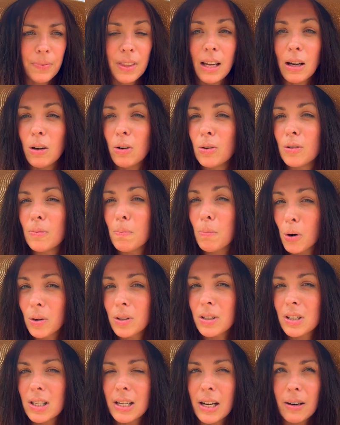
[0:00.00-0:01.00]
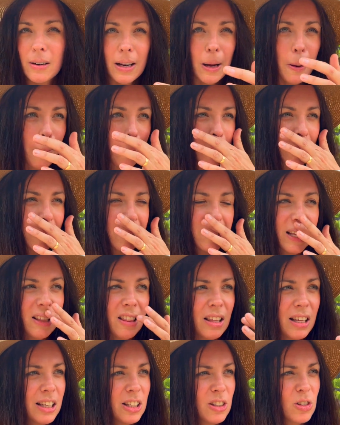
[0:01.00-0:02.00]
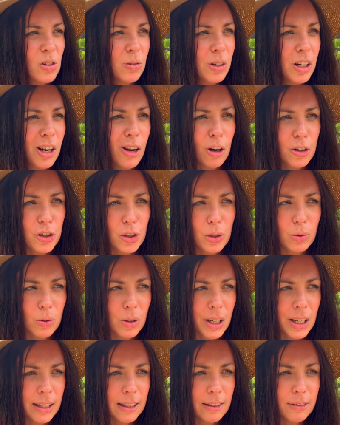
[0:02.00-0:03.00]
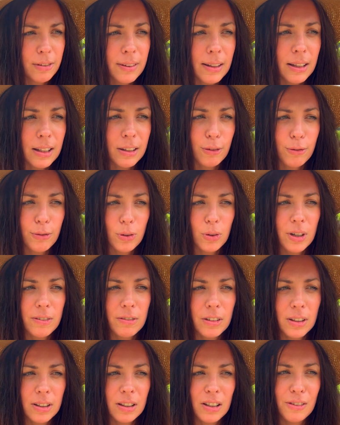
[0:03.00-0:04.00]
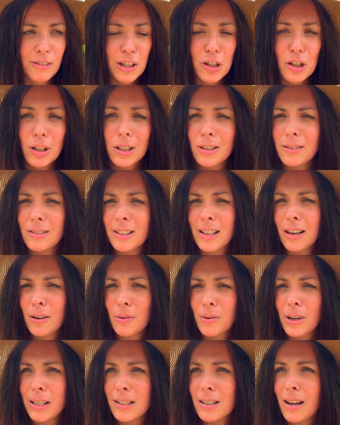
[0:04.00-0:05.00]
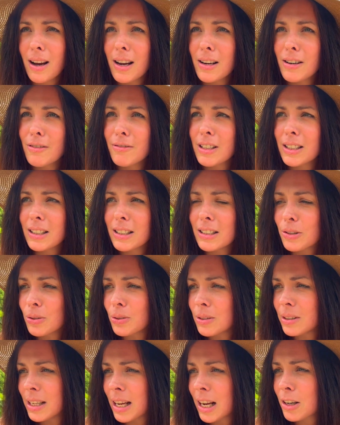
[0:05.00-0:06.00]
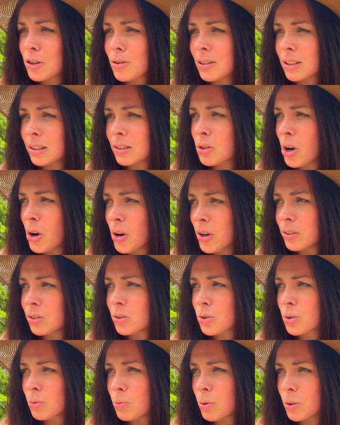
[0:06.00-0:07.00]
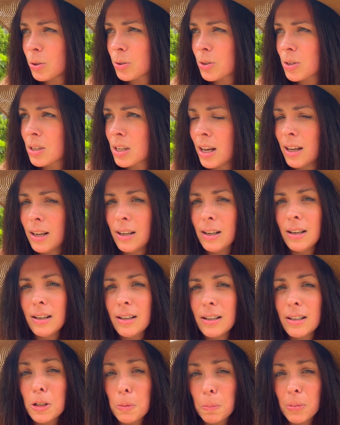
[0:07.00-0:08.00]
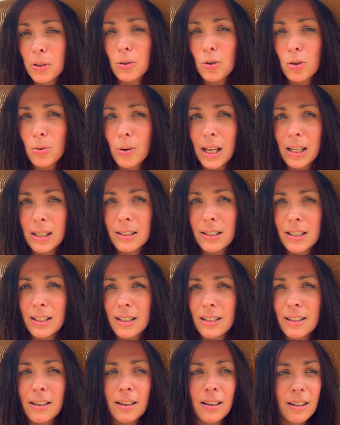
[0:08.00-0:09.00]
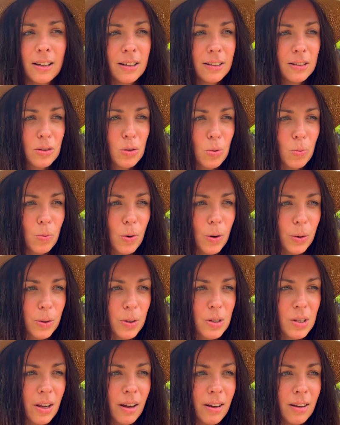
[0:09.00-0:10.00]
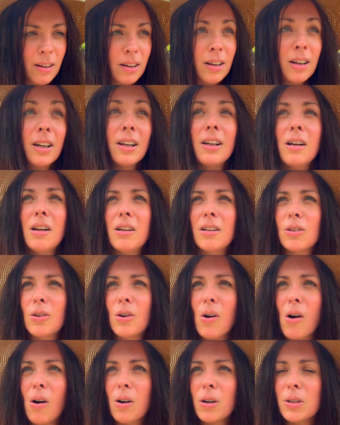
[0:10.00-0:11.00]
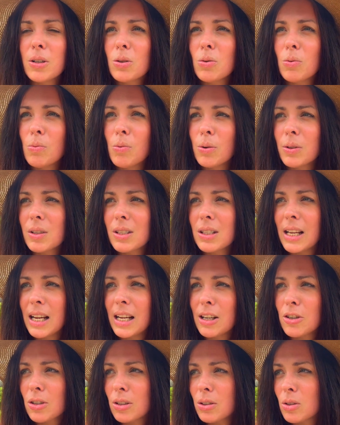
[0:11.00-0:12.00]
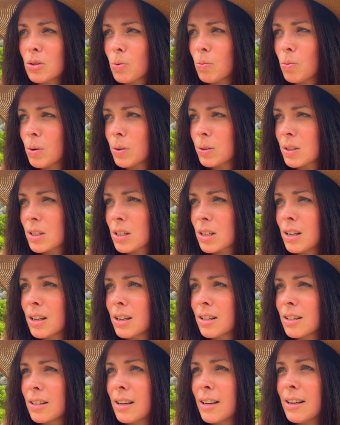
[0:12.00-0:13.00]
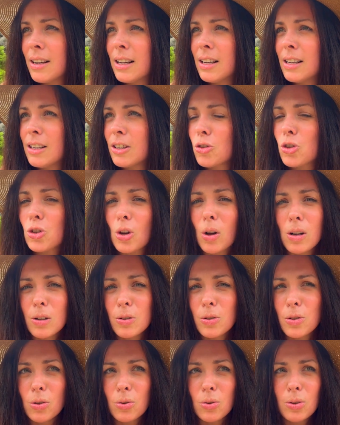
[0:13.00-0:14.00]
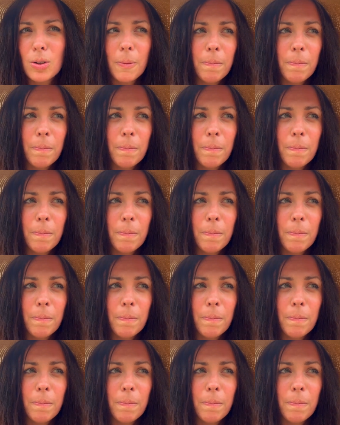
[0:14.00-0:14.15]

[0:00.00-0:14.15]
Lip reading: own monastery, because I think it's only logical that if you live forever, eventually you'd get quite tired of it and you'd naturally turn towards spirituality, towards God, towards nature, towards solitude.